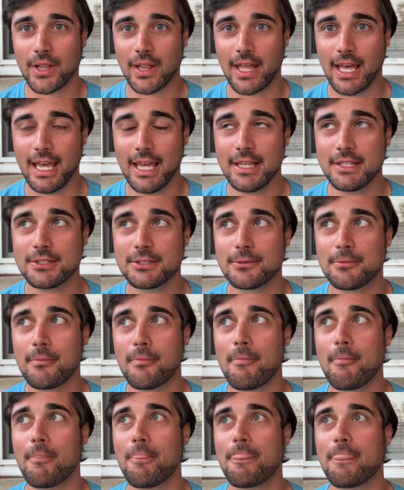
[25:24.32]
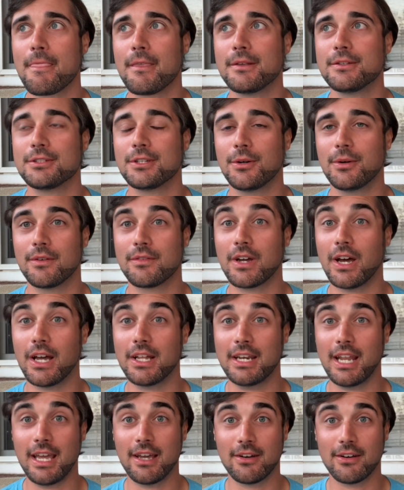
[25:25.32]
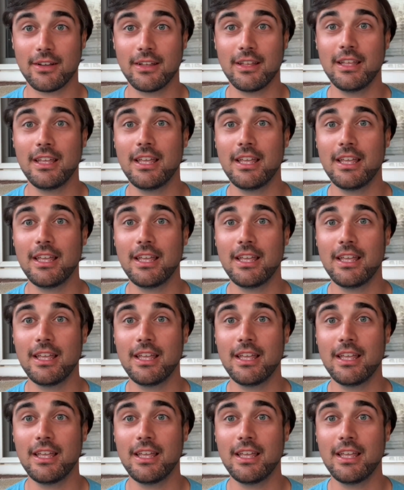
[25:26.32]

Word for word: class. So I've got now